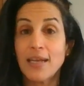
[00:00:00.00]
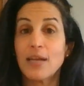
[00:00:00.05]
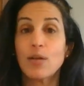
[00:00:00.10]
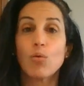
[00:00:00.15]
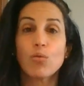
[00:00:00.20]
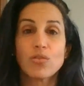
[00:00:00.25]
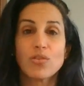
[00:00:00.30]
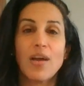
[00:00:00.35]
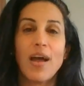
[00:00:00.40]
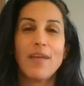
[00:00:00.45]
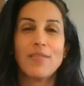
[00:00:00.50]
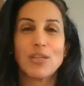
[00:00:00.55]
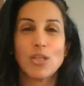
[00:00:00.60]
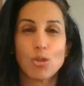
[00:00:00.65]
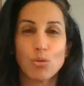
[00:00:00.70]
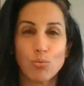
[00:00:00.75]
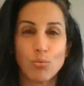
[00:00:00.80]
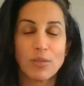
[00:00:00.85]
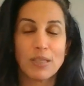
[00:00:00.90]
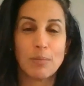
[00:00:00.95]
and also having
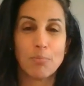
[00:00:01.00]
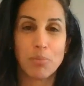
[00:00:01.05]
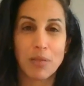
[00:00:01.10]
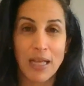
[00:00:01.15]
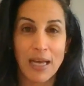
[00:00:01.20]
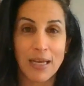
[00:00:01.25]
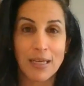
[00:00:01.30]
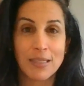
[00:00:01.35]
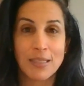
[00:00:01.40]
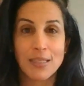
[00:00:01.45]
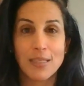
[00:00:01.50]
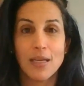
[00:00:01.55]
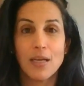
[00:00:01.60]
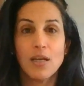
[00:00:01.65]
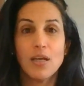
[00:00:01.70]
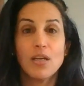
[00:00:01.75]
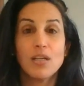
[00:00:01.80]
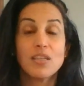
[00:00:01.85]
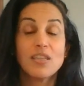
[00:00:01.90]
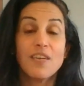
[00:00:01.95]
tools in place
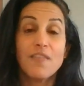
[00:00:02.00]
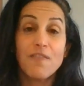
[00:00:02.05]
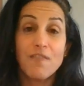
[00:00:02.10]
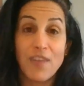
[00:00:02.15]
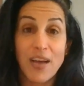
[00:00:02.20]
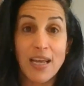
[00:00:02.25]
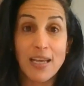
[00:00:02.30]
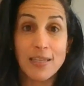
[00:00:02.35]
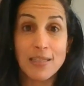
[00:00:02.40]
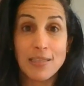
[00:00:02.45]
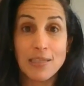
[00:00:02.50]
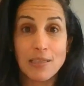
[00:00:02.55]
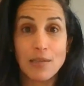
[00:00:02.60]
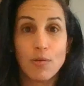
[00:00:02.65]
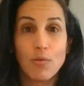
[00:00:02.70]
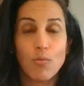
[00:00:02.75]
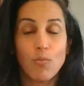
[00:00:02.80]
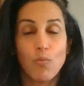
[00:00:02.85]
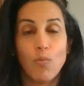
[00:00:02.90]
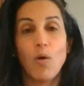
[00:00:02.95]
to face
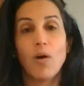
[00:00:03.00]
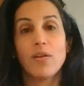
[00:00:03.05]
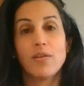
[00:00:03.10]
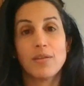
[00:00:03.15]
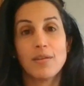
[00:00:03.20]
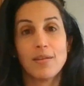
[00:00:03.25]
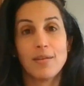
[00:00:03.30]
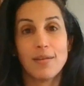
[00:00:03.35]
what